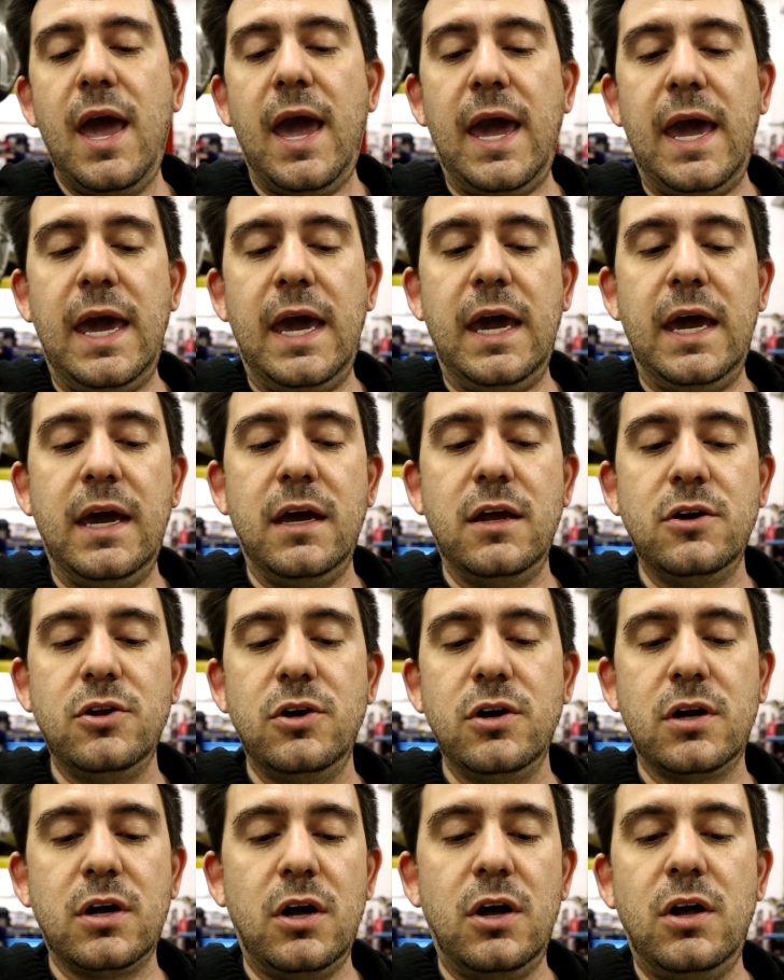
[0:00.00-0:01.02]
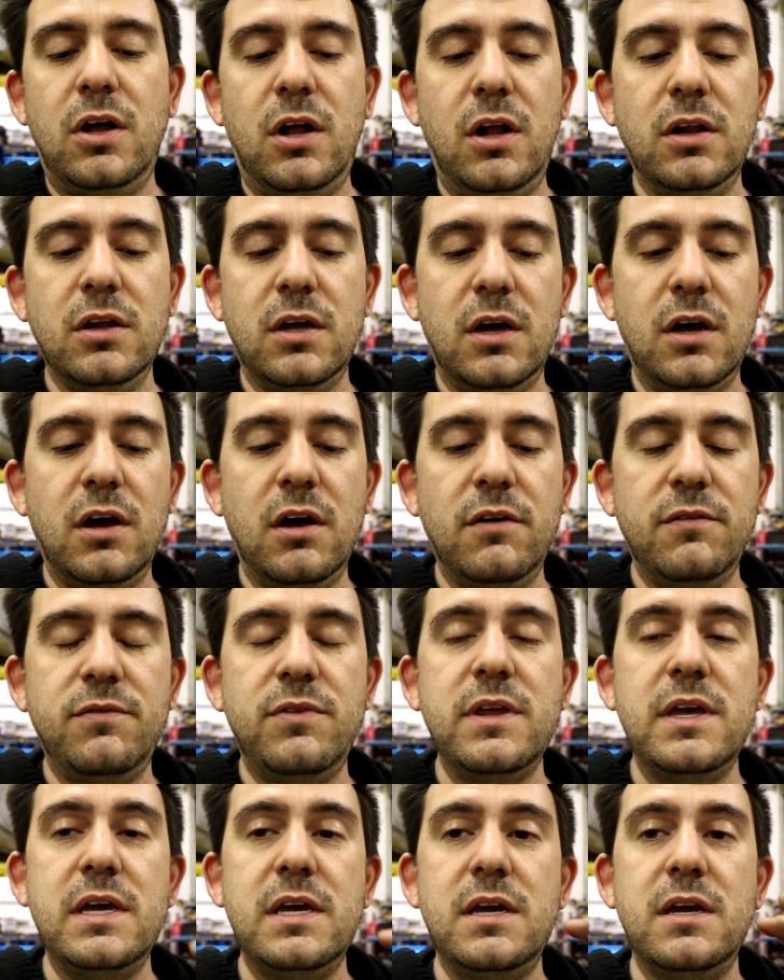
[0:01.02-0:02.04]
and hook all of
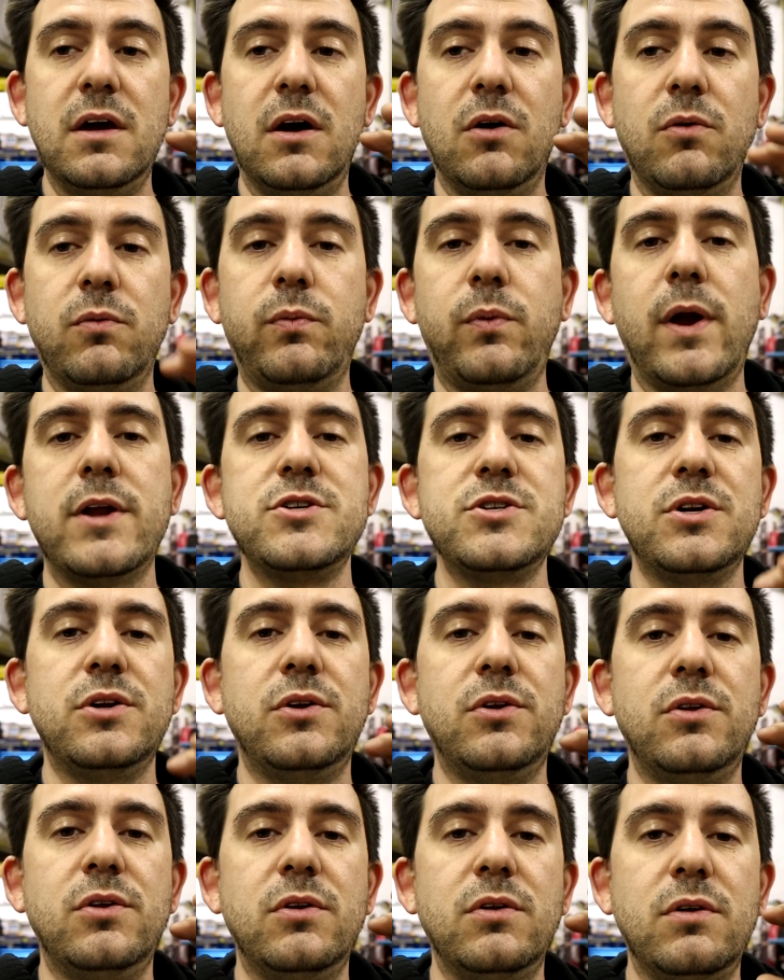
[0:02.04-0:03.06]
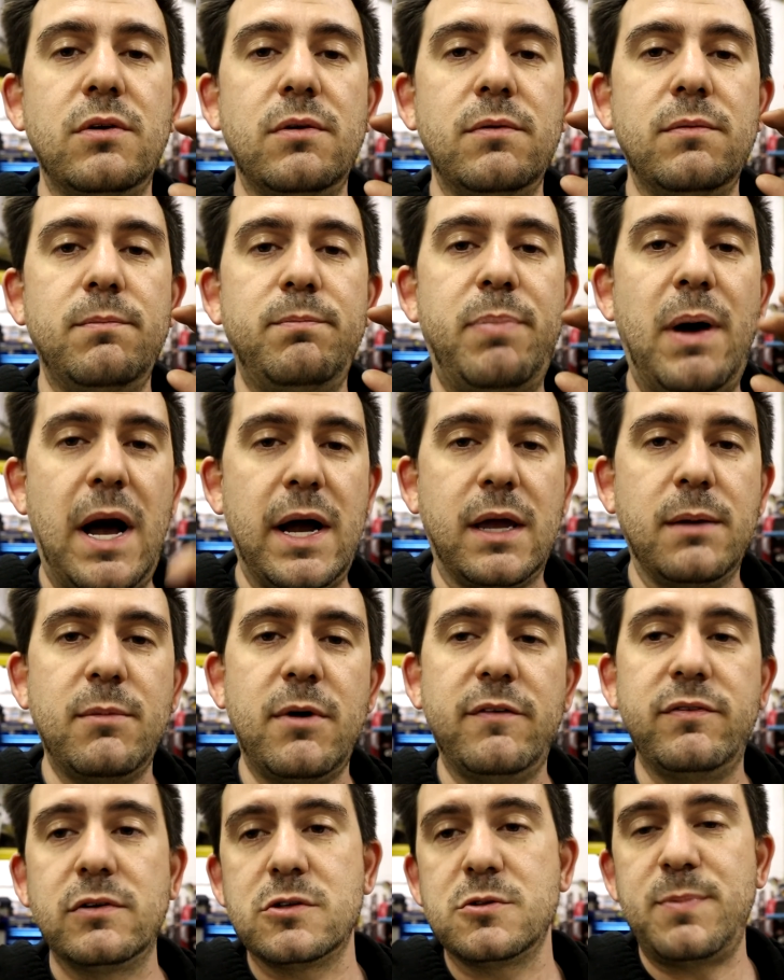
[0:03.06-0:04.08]
the original pocket
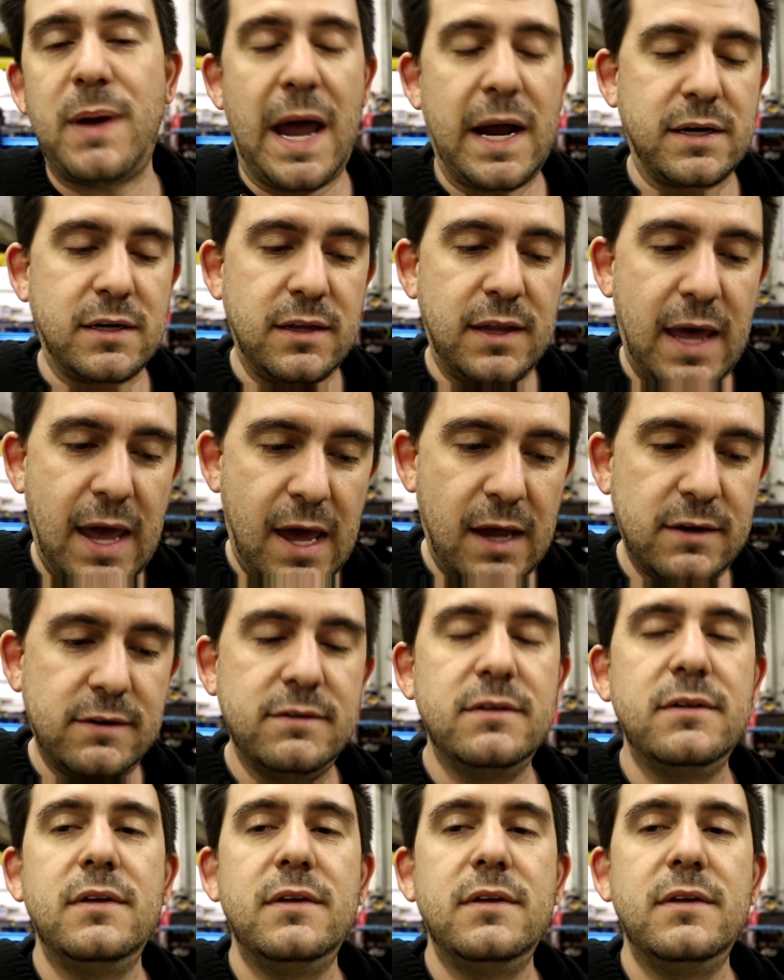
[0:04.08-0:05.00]
mufflers back to that.